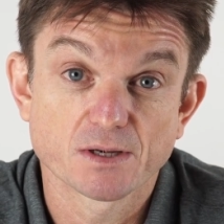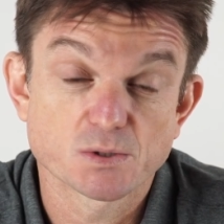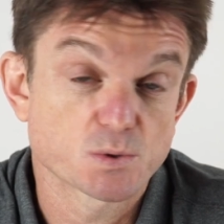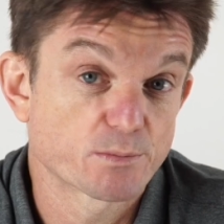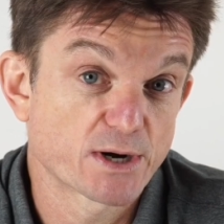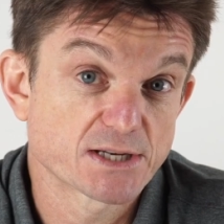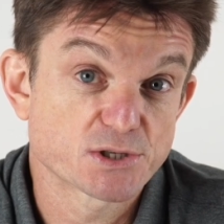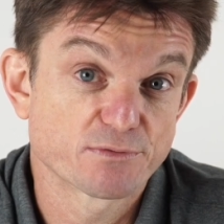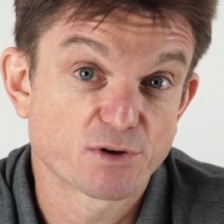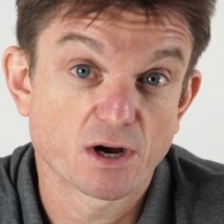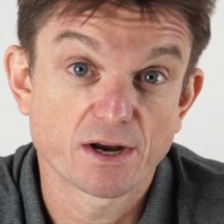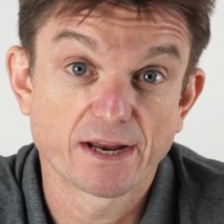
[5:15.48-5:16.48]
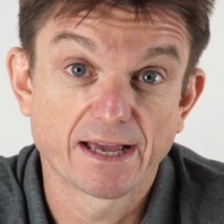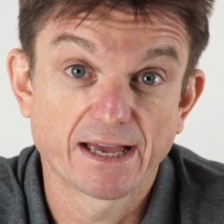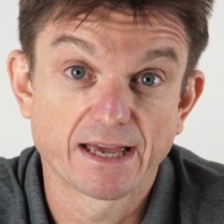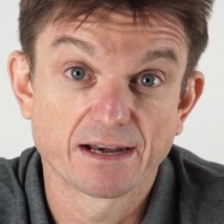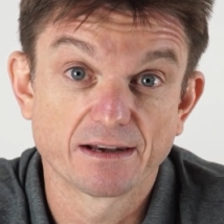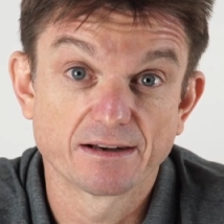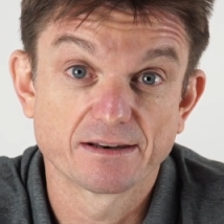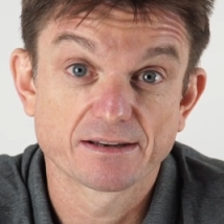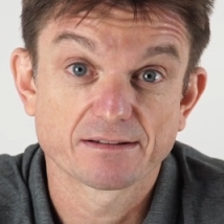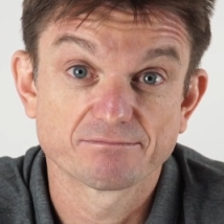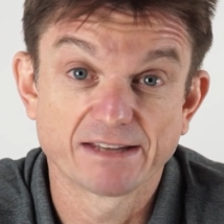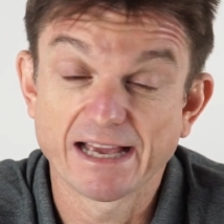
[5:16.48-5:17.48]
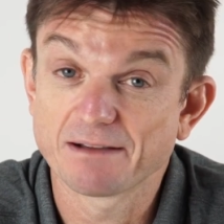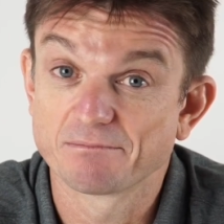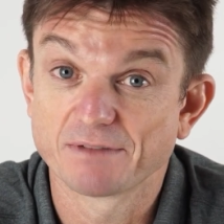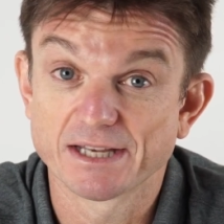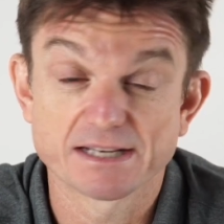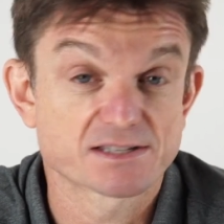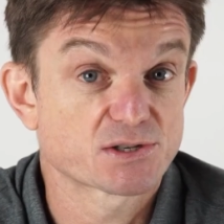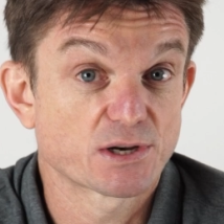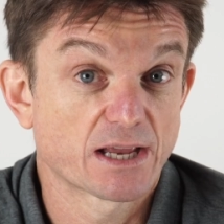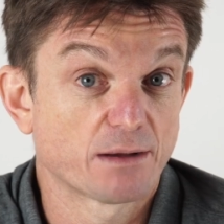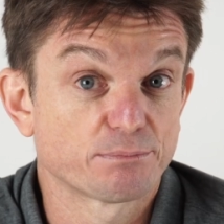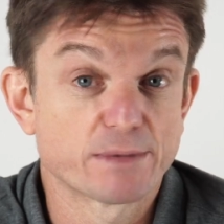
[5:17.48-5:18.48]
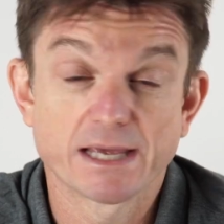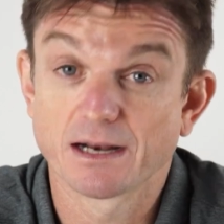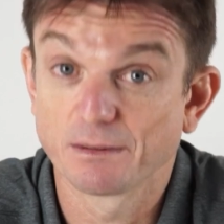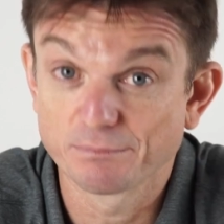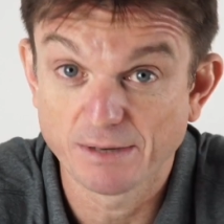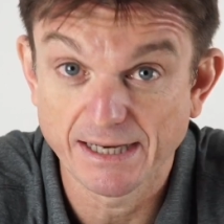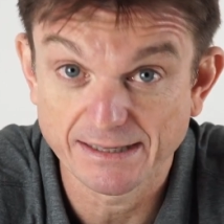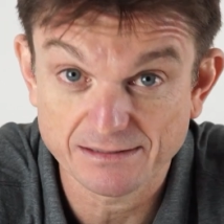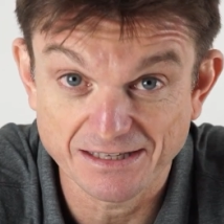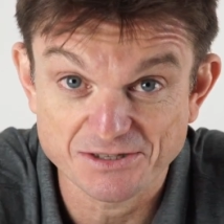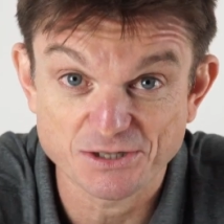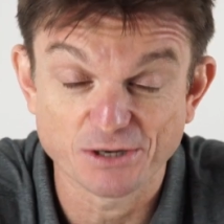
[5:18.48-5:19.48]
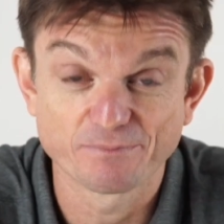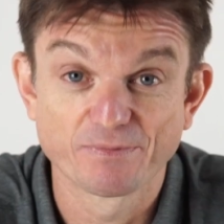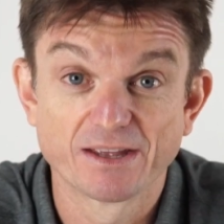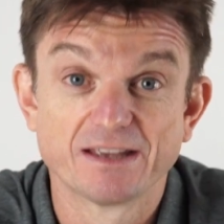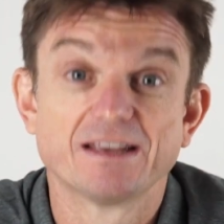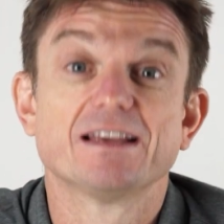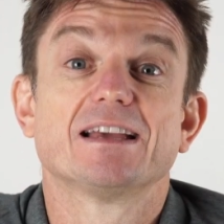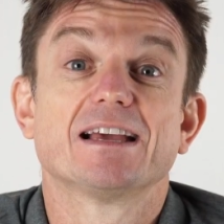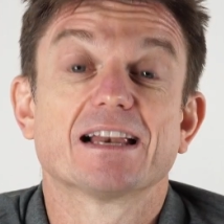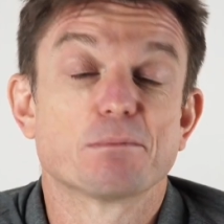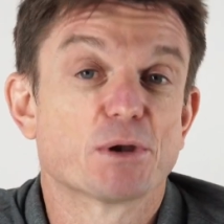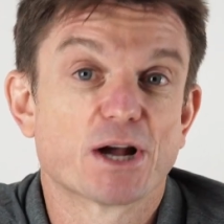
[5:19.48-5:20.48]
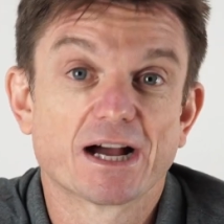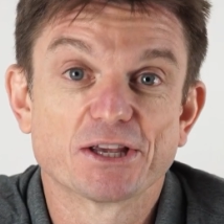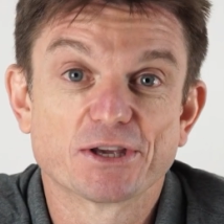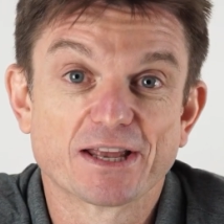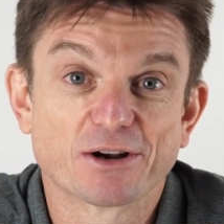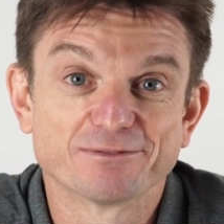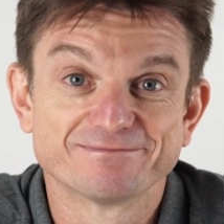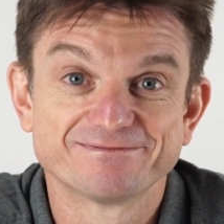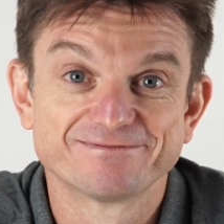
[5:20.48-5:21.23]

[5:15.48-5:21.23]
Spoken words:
swim race you've got. And yeah, it has certainly helped me and helped my athletes. So let me know how you get on.